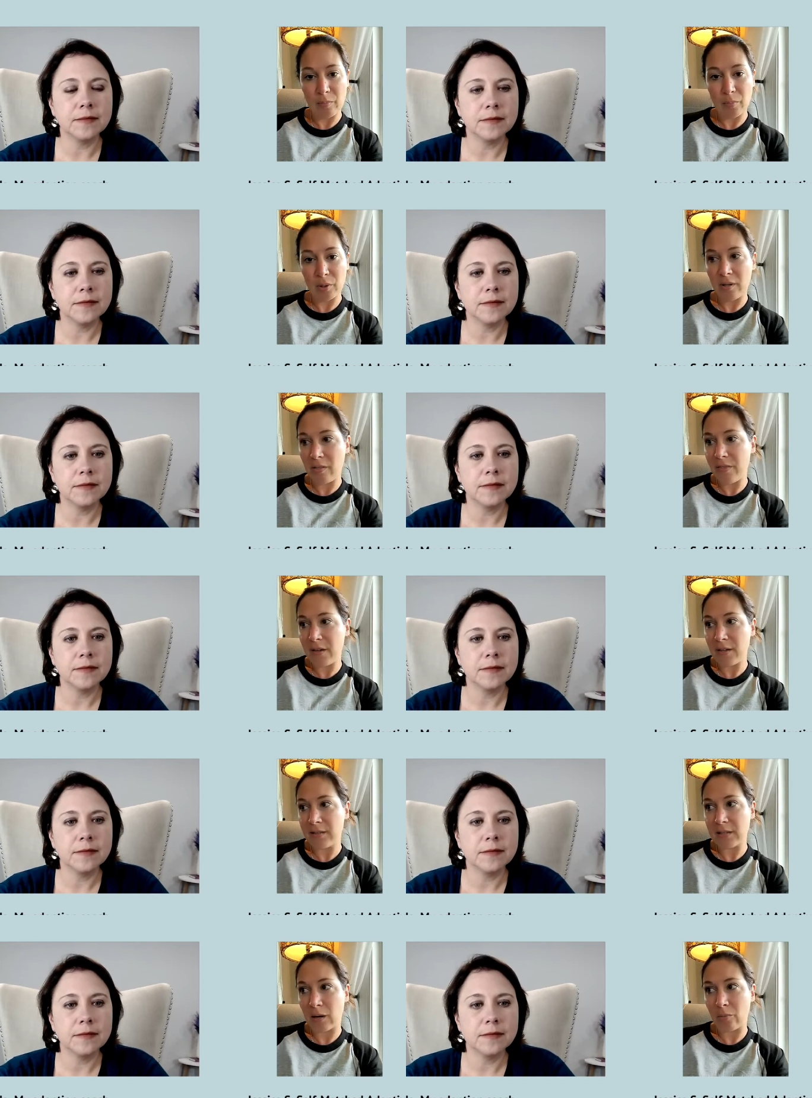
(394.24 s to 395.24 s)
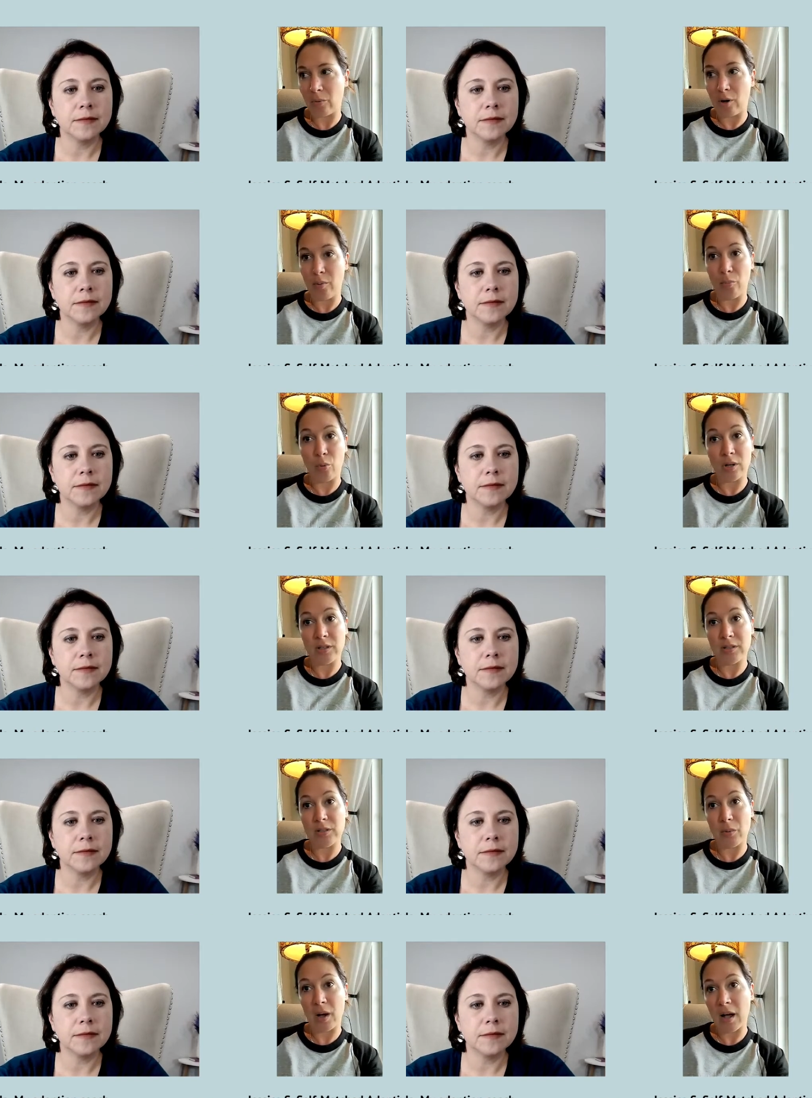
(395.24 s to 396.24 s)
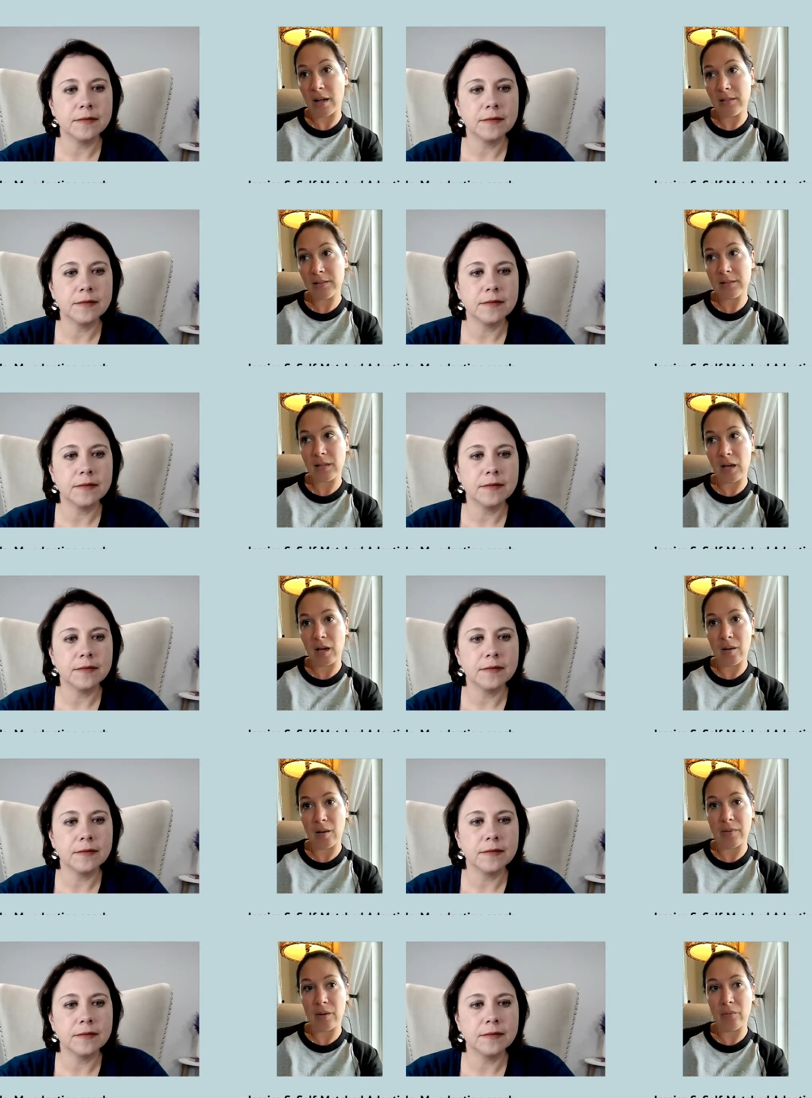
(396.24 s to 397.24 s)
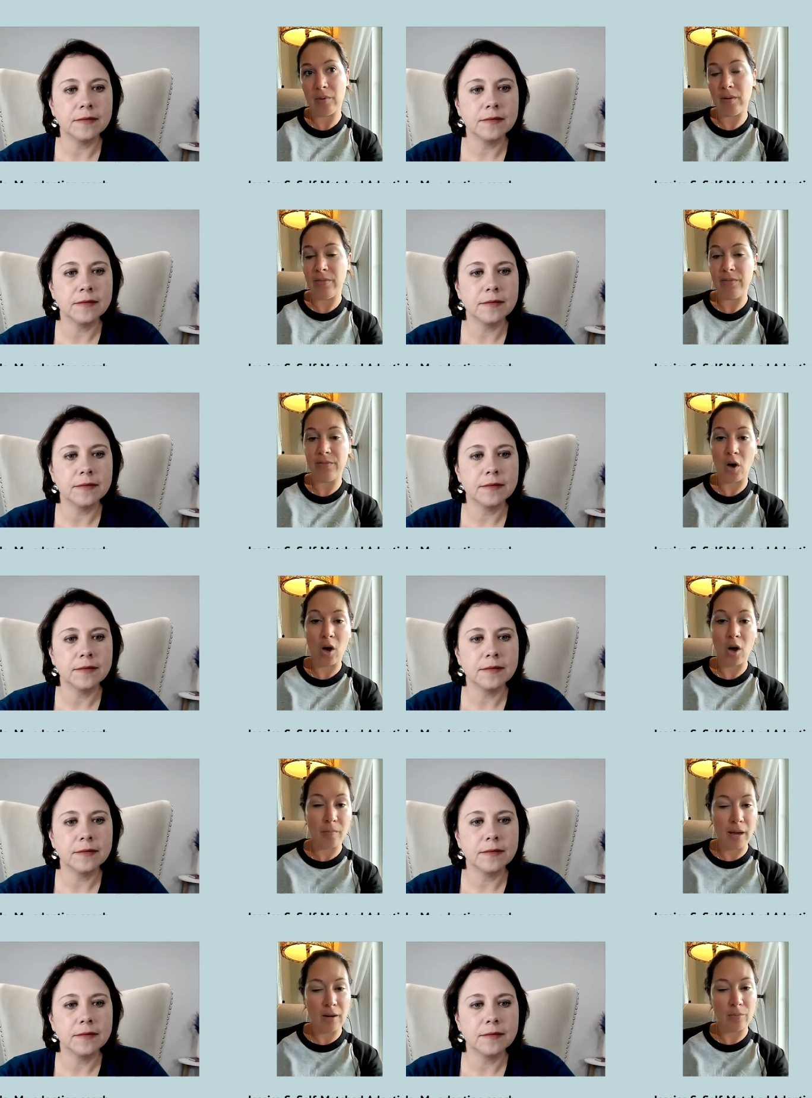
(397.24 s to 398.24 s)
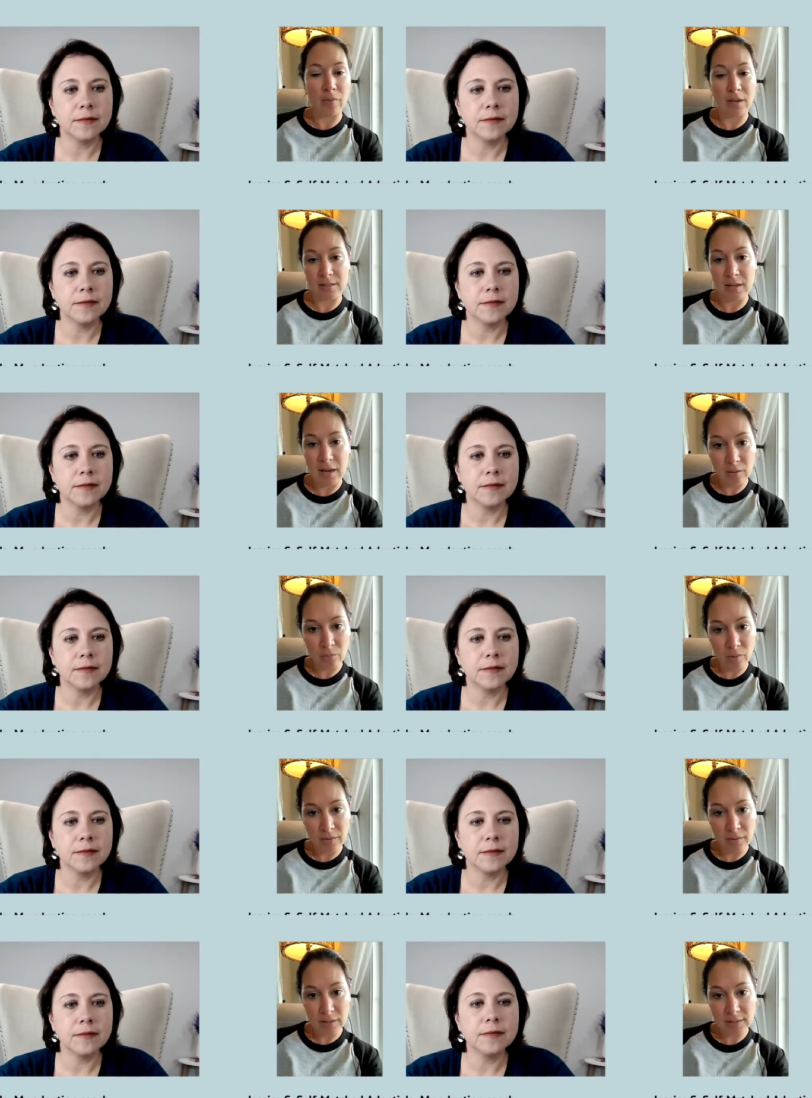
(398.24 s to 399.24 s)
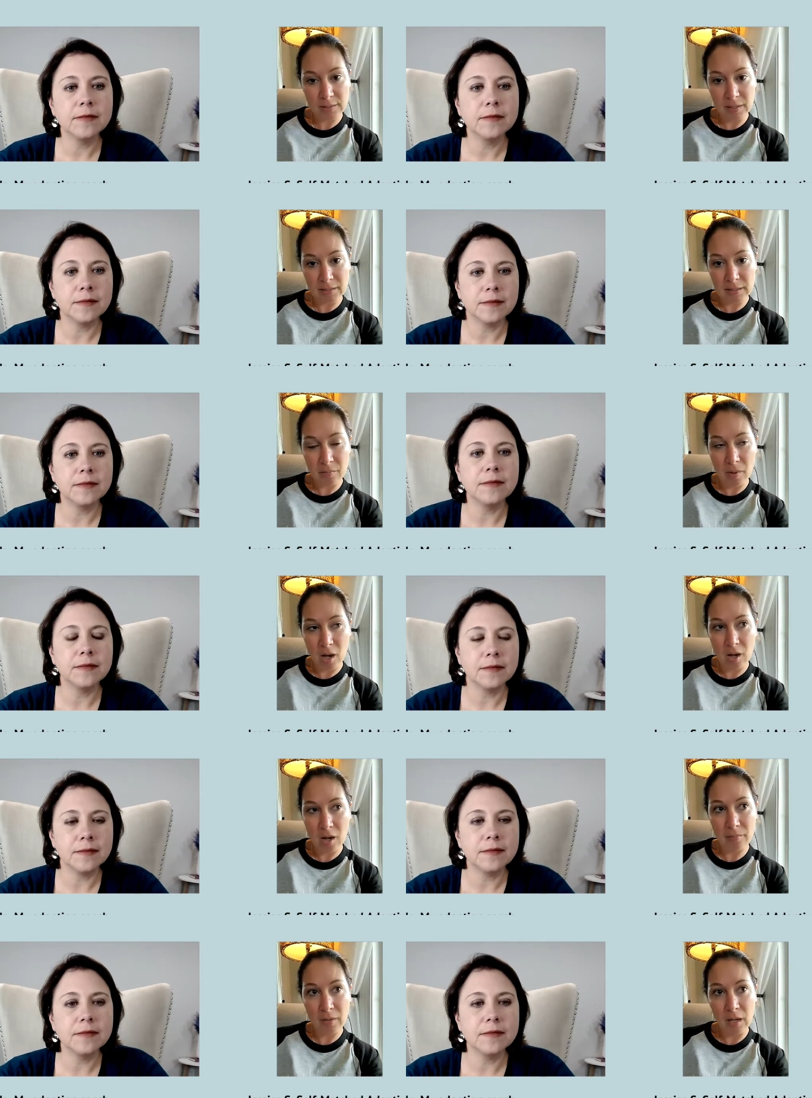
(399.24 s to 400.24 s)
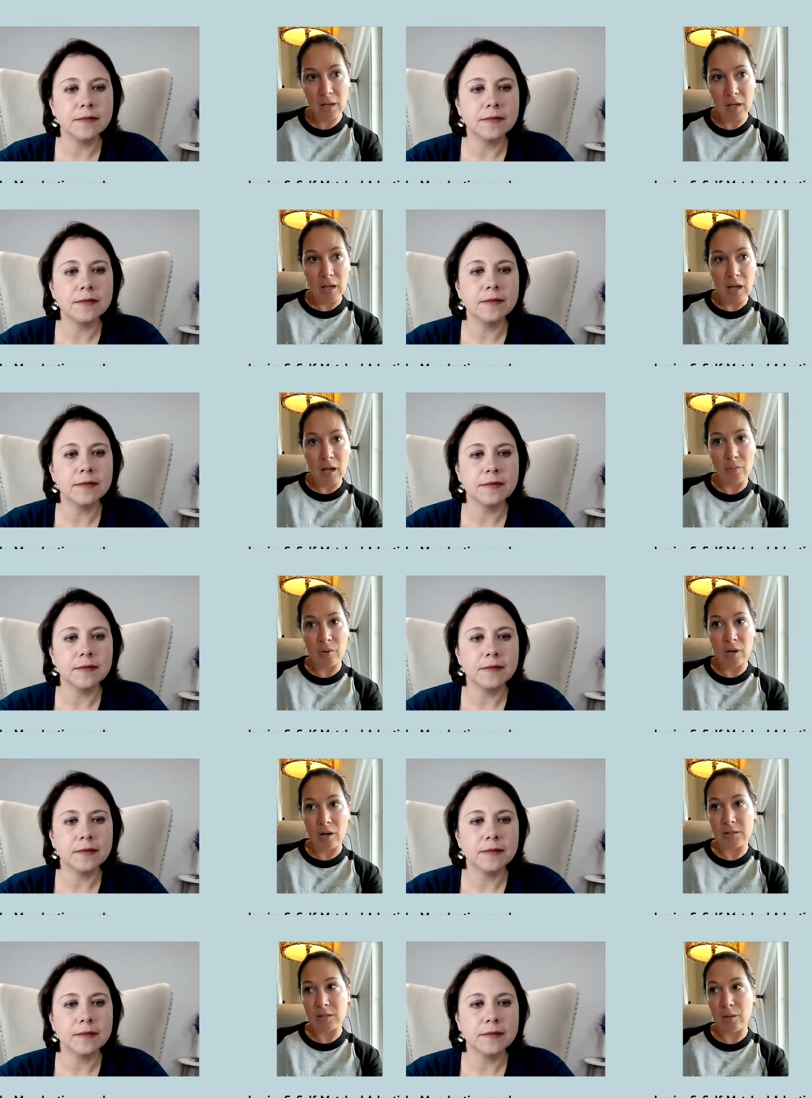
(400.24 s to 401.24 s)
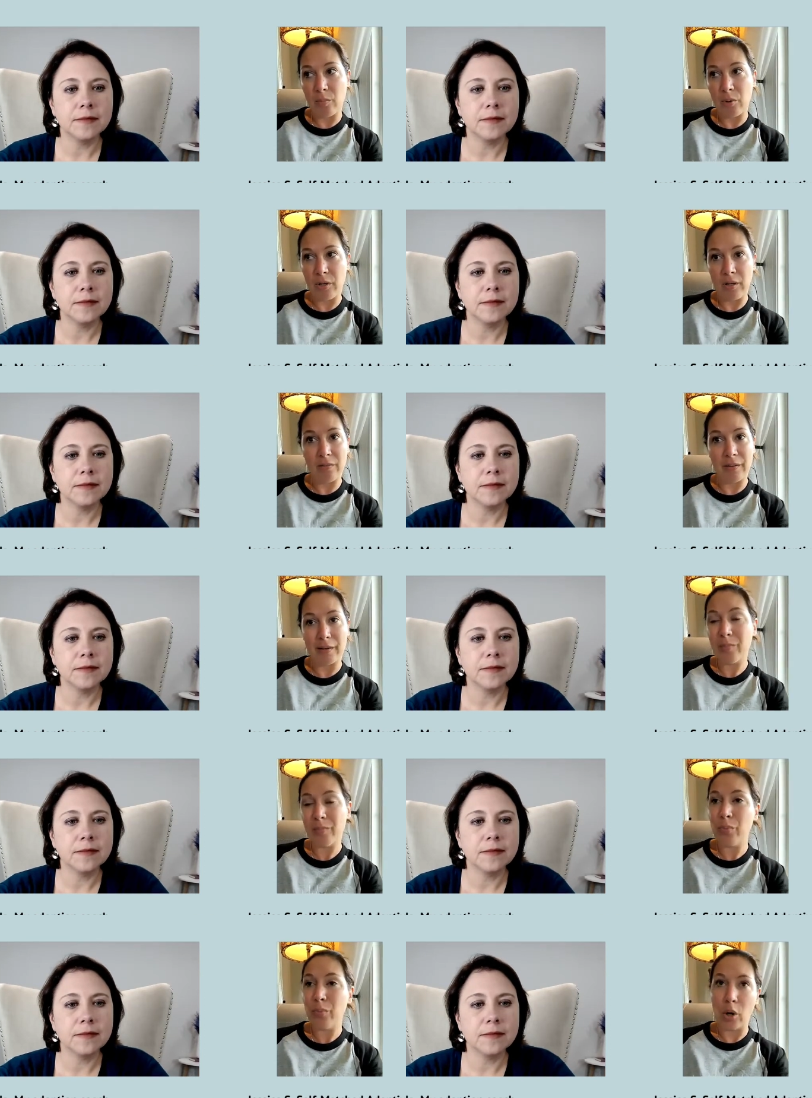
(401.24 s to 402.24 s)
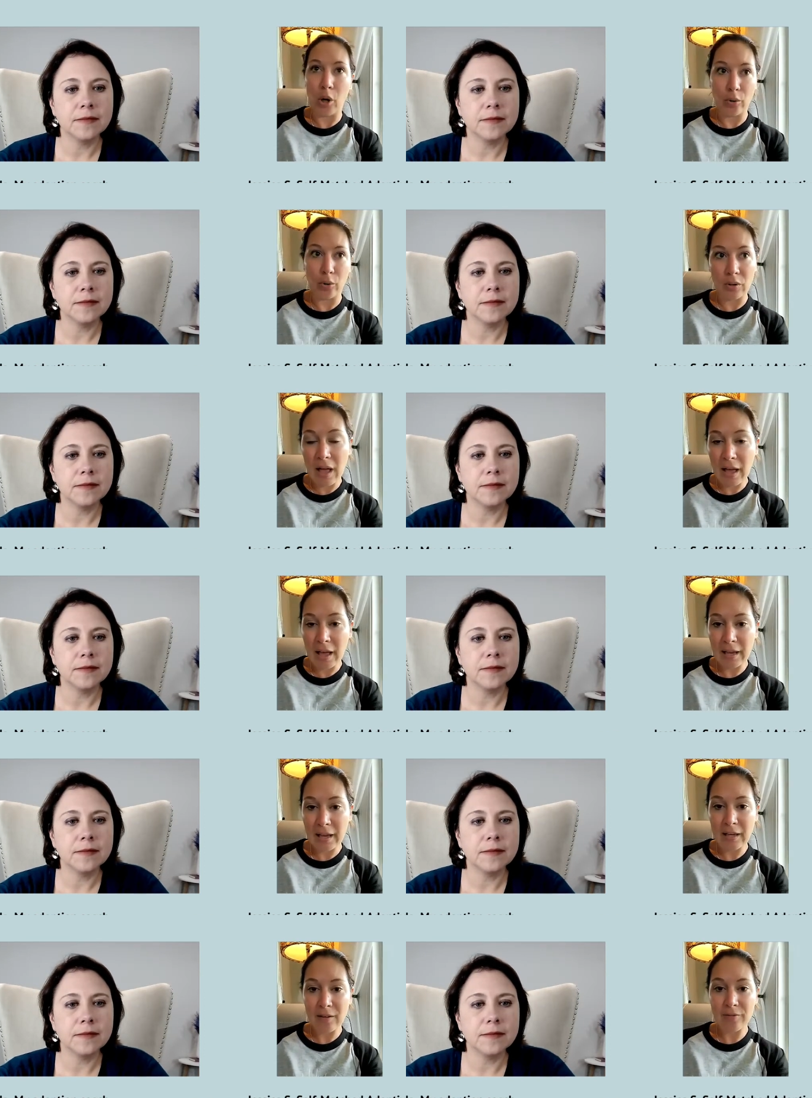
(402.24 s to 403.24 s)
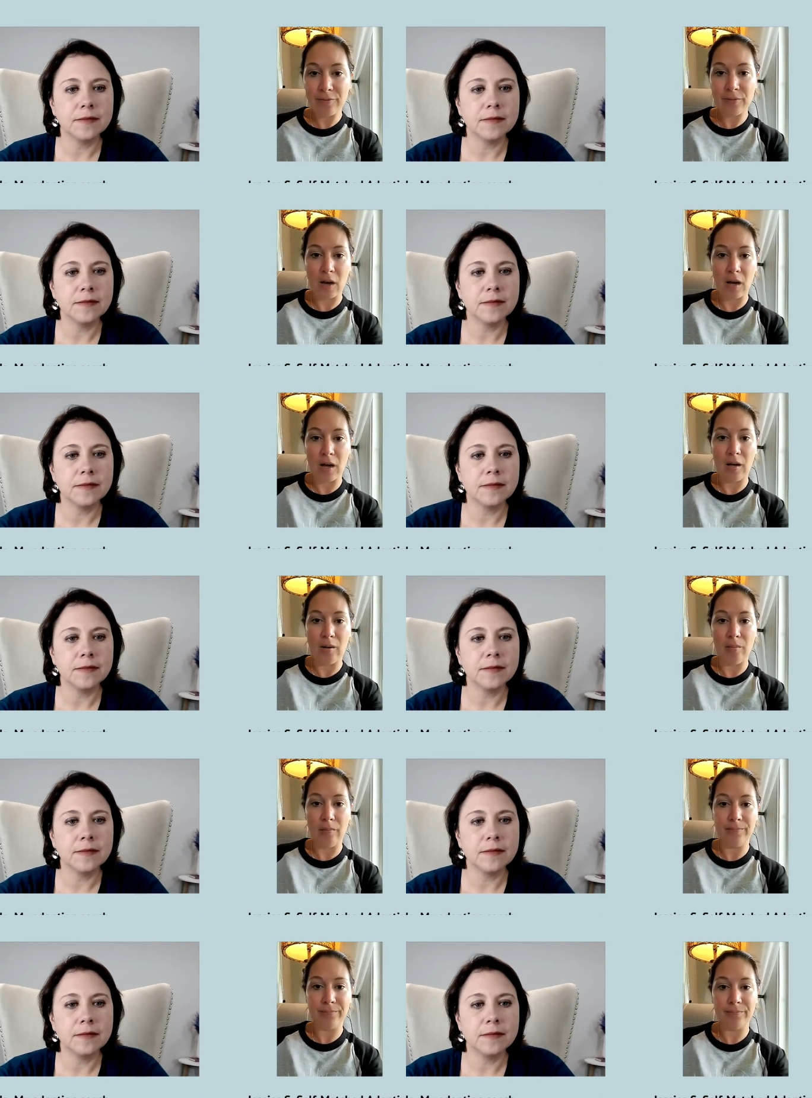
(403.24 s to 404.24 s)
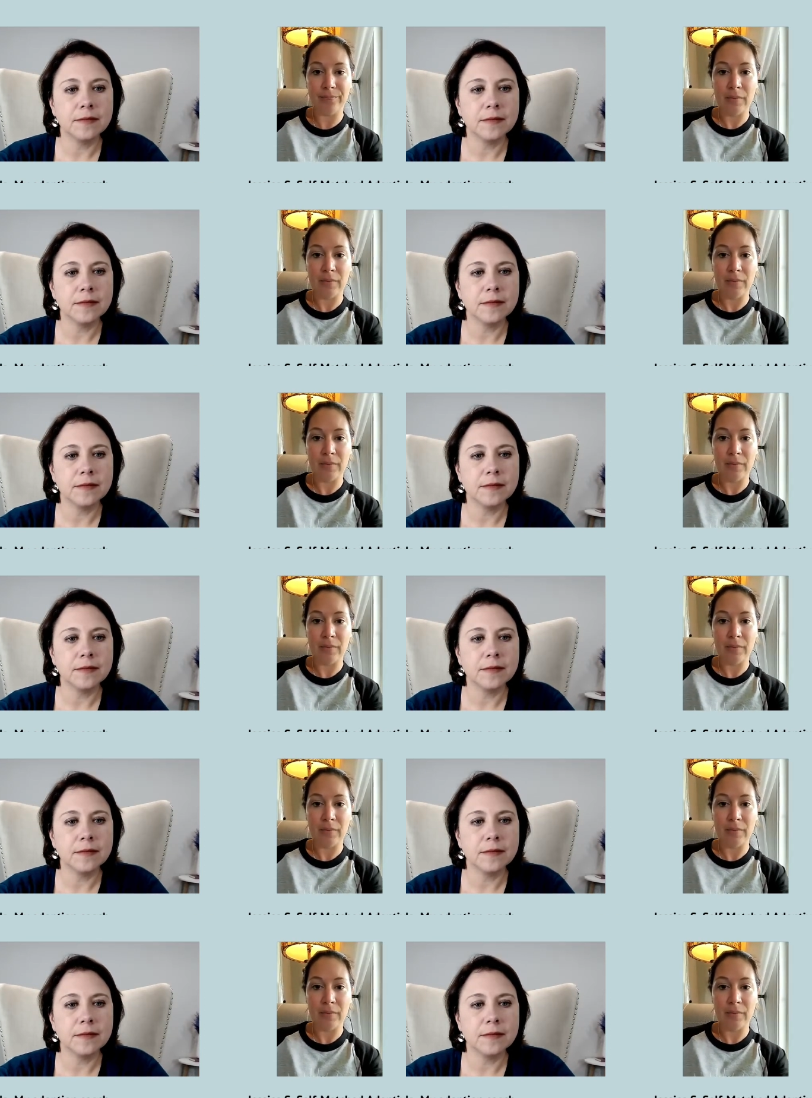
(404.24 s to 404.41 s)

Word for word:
Speaker 1: put in things that were important to us um, that we thought might resonate with an expectant mom um, we also put in like pro-life um,